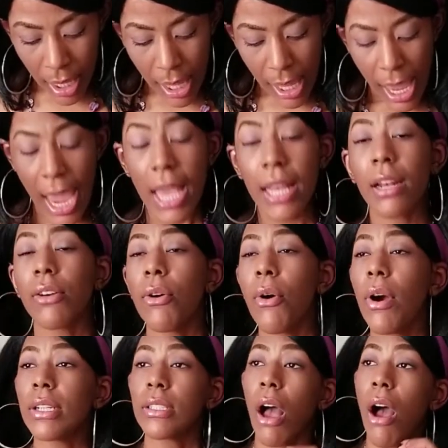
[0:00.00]
And of
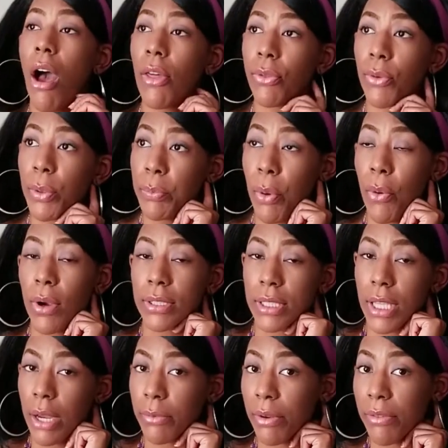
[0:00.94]
course, all three ports
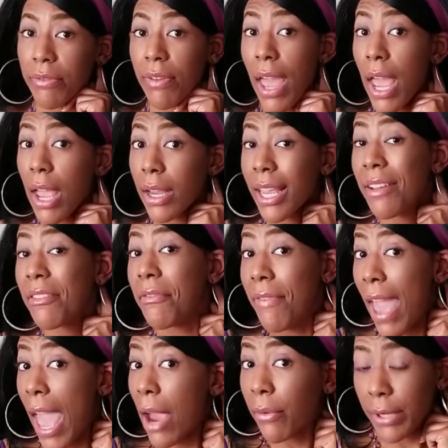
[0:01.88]
can, can
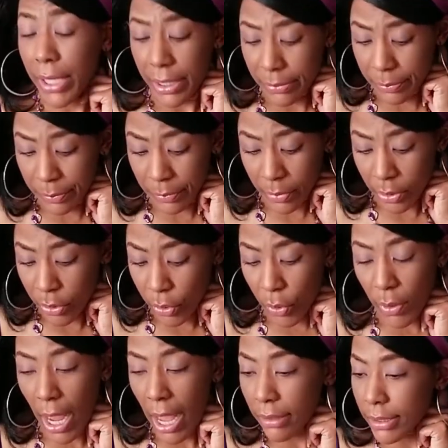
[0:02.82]
vary
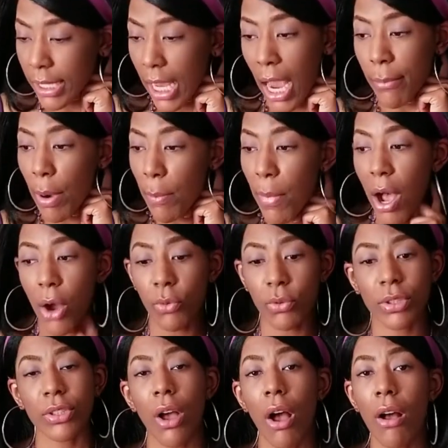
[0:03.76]
throughout time among
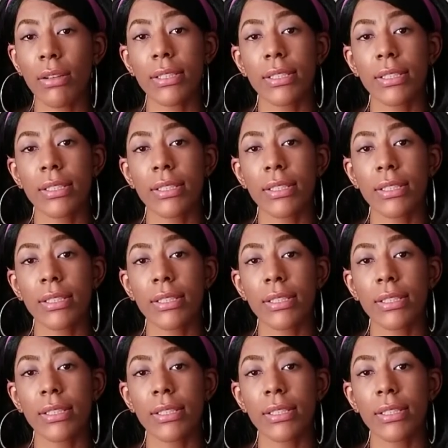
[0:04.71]
results.